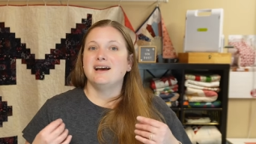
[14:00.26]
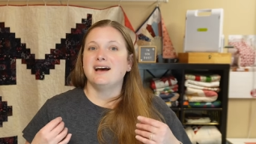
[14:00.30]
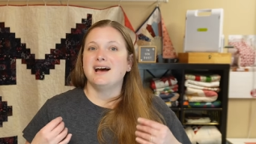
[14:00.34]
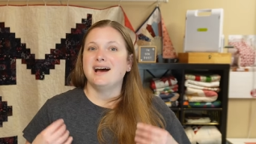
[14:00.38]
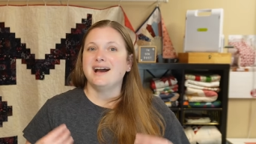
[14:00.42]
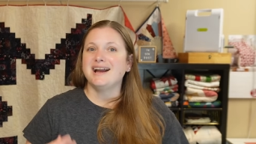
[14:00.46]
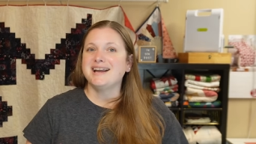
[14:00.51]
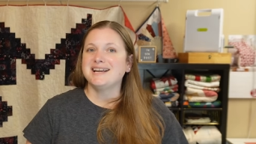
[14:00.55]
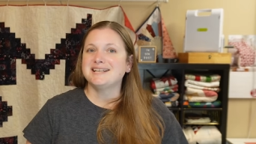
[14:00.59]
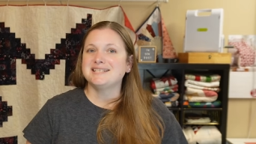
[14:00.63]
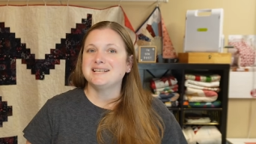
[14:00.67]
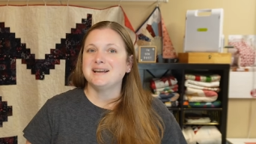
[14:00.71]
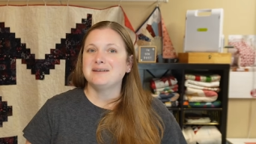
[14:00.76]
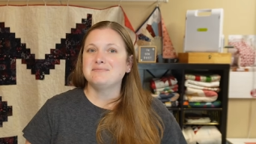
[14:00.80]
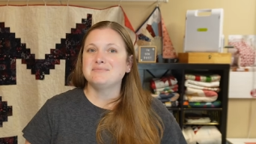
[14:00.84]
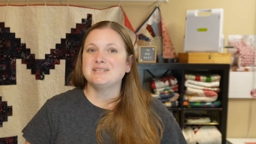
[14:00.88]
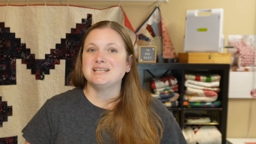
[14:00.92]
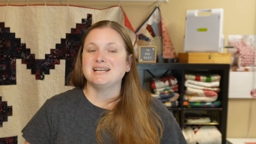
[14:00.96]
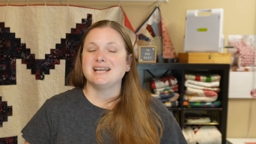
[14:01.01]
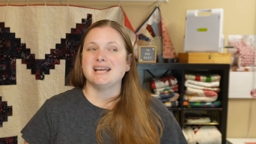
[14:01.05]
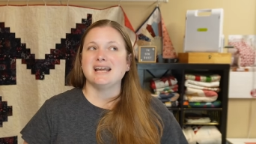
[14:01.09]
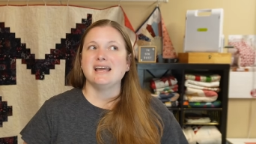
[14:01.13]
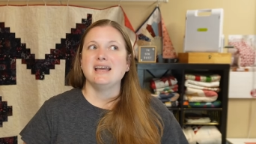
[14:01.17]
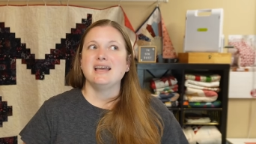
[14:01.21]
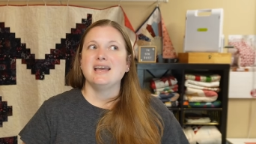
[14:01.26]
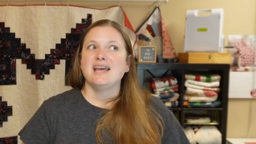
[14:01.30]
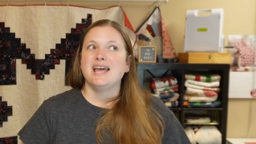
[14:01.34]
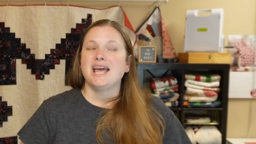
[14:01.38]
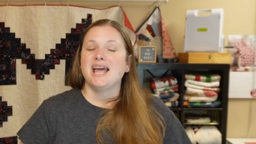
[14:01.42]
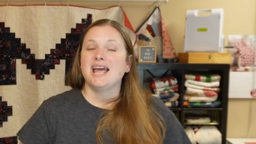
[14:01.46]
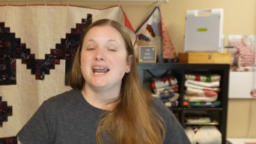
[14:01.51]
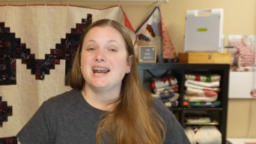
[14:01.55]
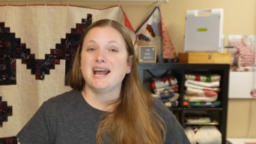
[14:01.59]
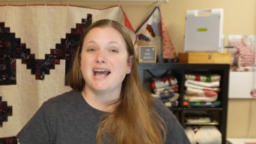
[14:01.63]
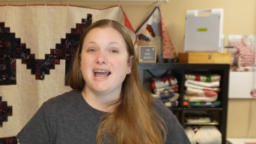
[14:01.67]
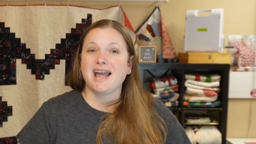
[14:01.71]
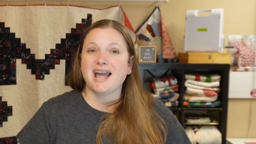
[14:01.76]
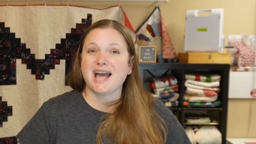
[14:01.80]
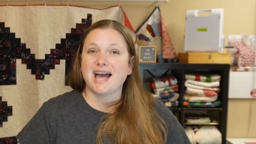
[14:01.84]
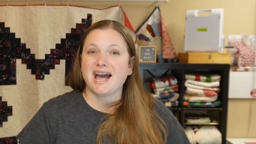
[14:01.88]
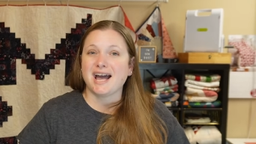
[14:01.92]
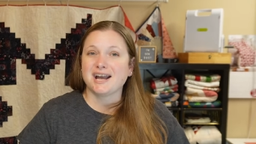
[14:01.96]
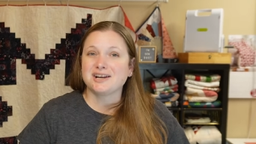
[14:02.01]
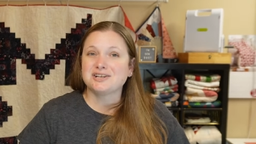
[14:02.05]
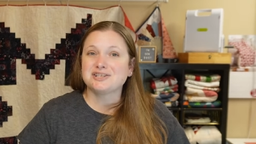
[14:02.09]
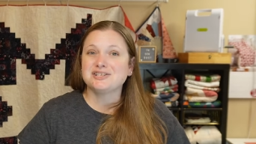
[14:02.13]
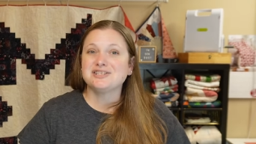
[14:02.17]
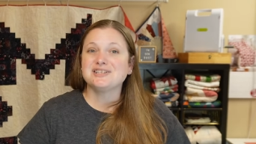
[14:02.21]
I attempted it and I
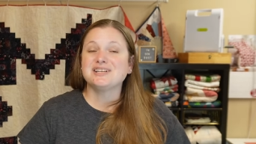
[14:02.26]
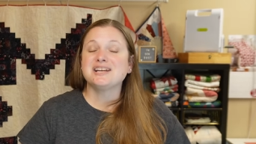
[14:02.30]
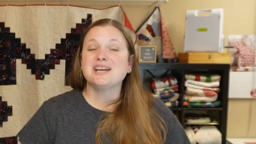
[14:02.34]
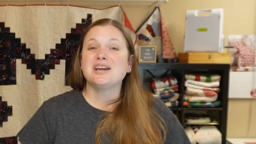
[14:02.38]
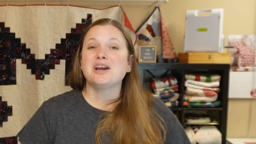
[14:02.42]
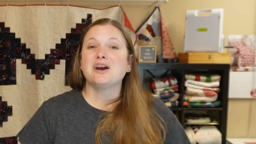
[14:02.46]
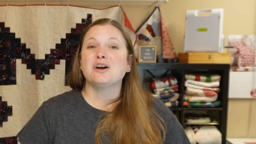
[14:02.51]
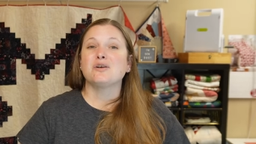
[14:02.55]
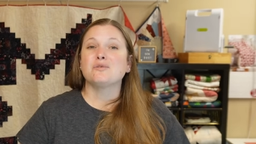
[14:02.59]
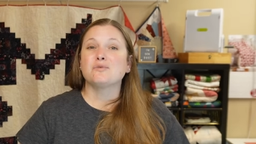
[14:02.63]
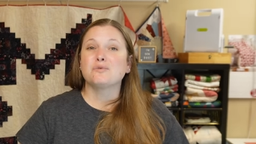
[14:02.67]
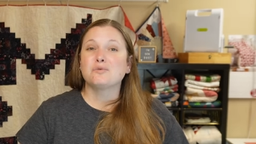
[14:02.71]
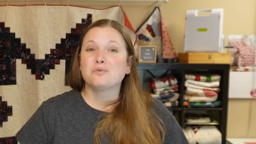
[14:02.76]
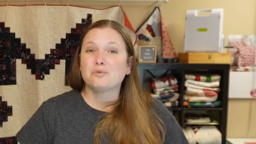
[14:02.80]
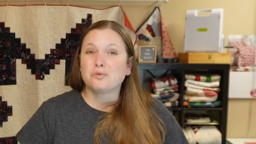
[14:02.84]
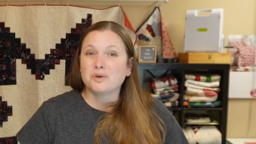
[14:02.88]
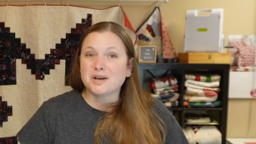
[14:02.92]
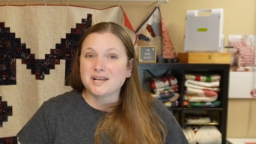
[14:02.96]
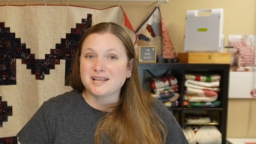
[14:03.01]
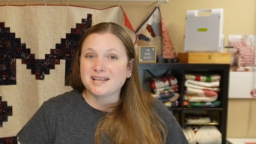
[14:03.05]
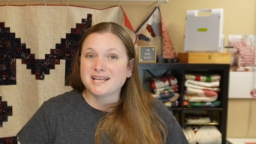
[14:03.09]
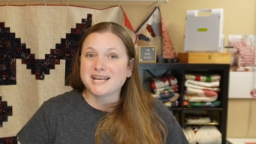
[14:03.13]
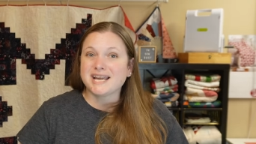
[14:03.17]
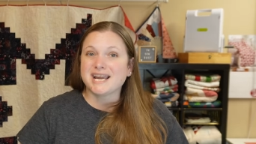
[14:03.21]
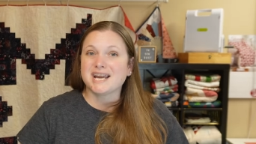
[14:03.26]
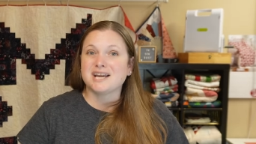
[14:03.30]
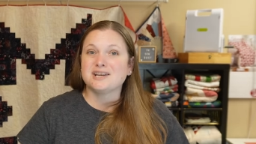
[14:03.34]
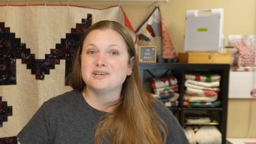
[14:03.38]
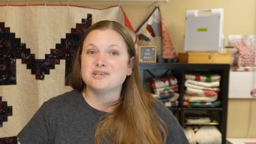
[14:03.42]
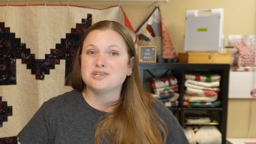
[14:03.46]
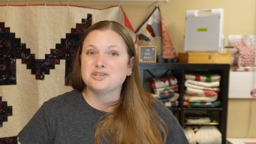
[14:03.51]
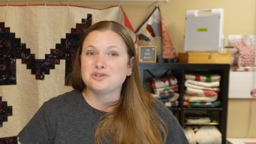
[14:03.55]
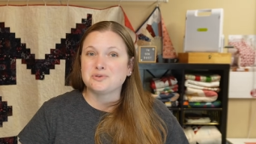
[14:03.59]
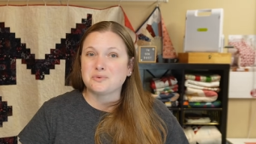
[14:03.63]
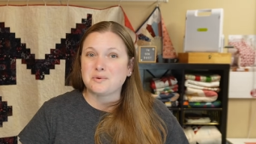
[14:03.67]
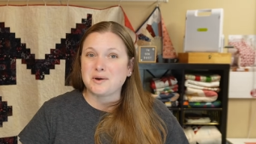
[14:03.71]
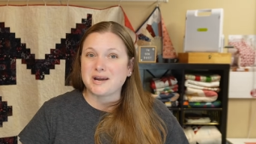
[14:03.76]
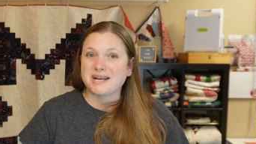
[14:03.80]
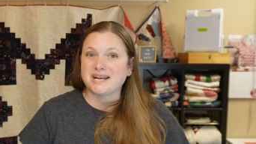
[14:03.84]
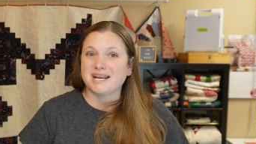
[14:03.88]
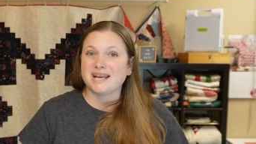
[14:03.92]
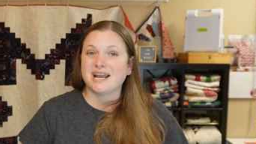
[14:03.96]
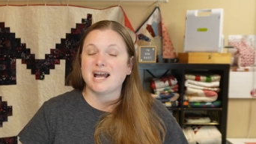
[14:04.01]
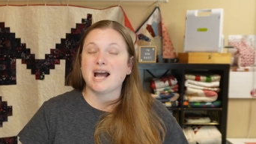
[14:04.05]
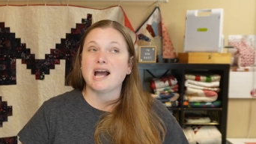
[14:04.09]
actually really enjoyed it.